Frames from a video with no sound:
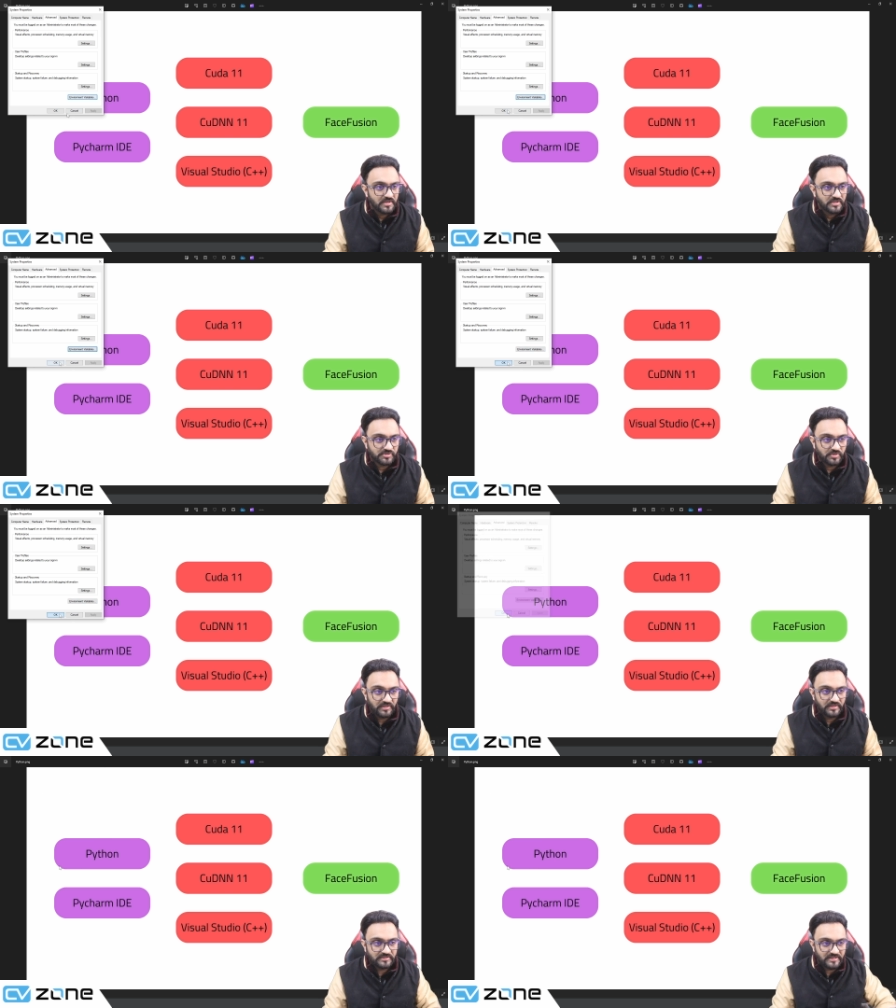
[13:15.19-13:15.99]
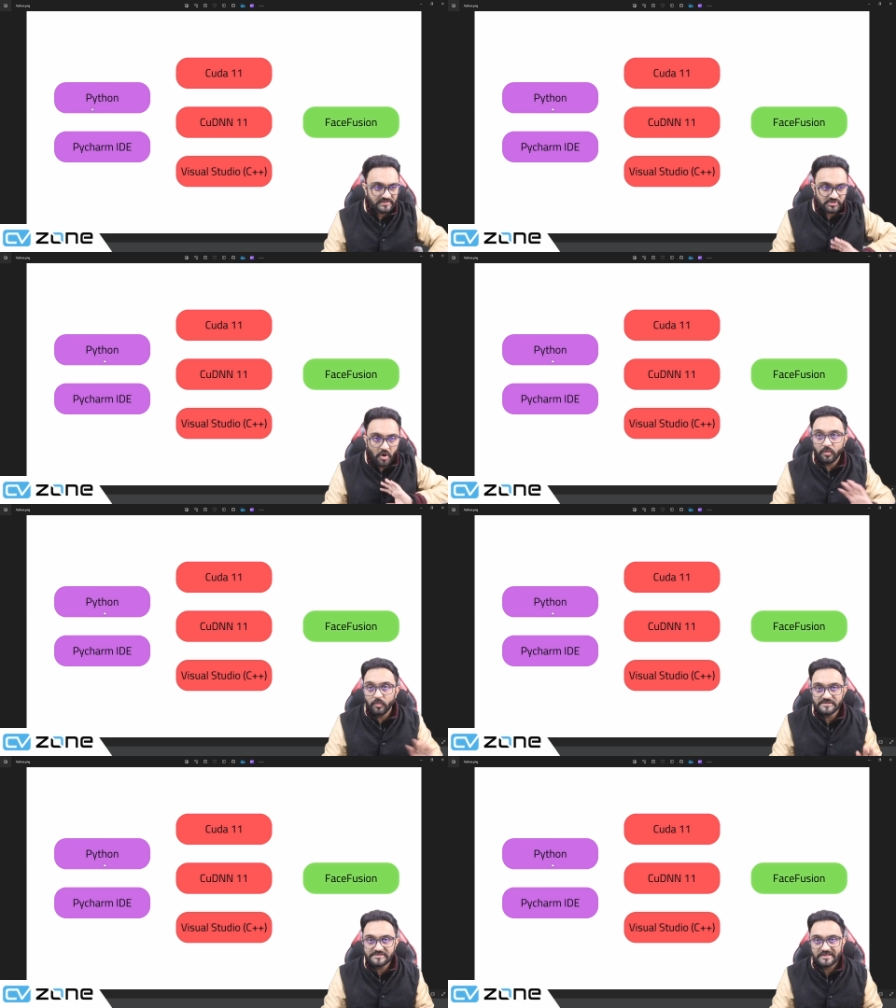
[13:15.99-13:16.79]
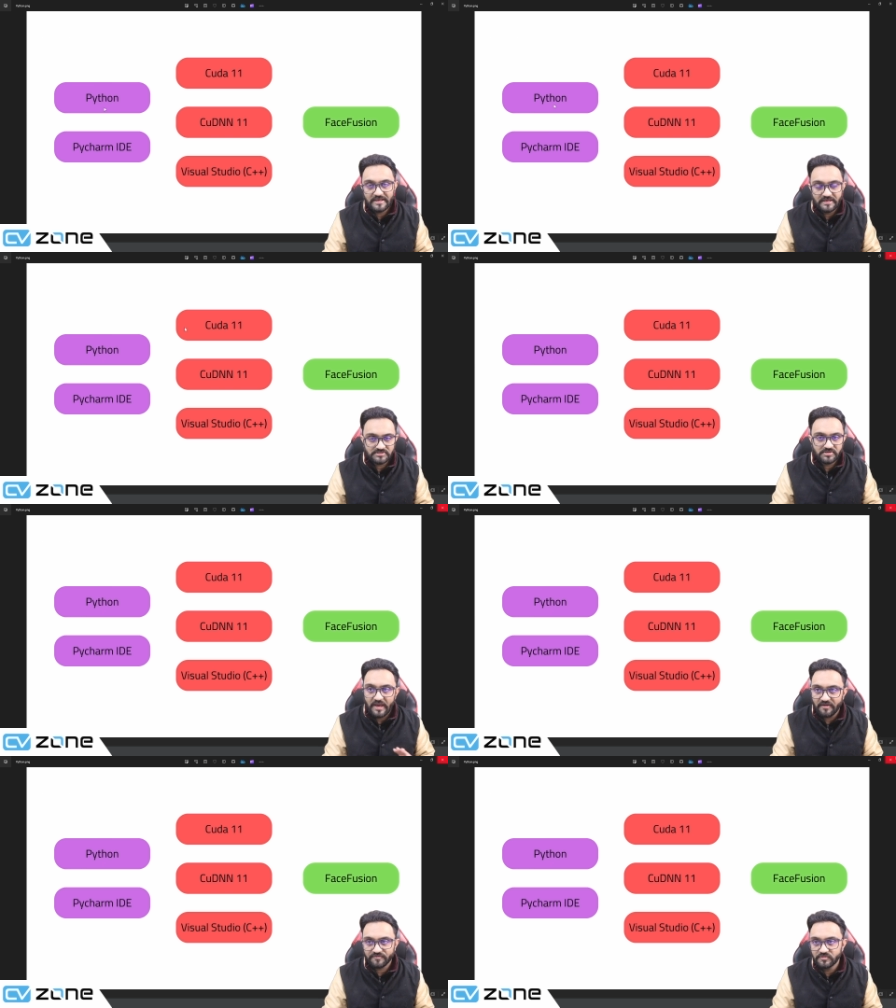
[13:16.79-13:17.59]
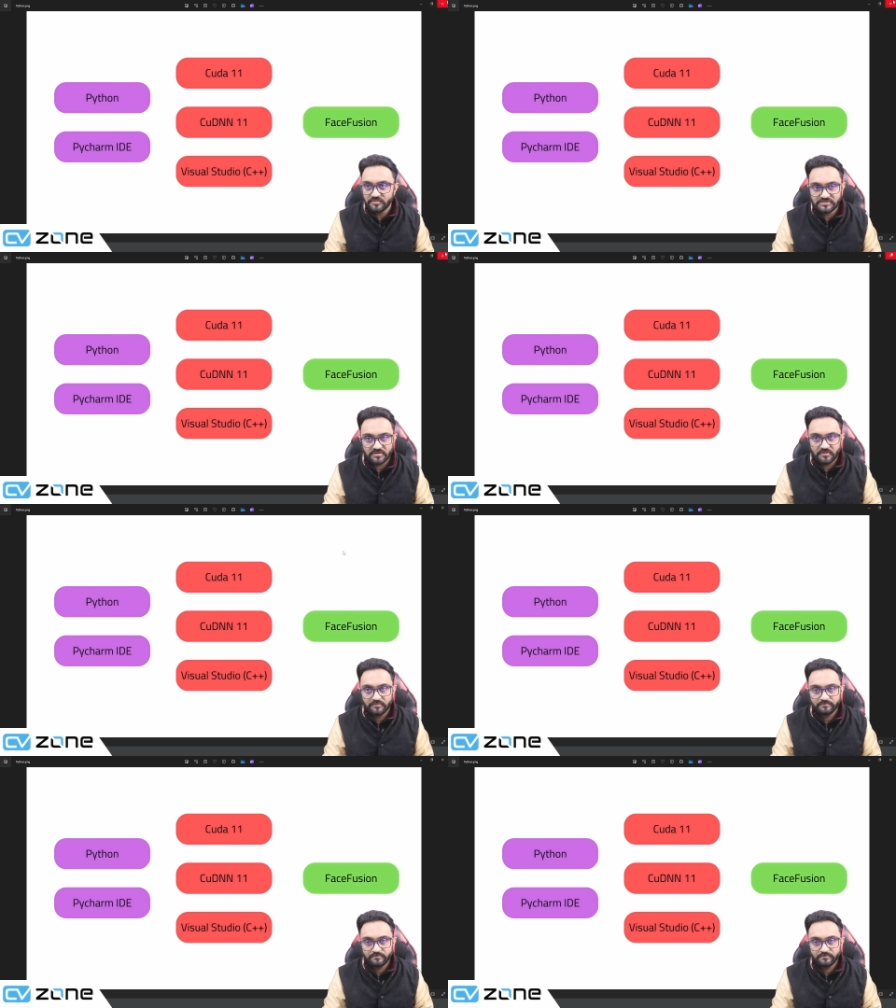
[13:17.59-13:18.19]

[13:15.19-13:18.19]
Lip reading: So that's always the case, you have to restart.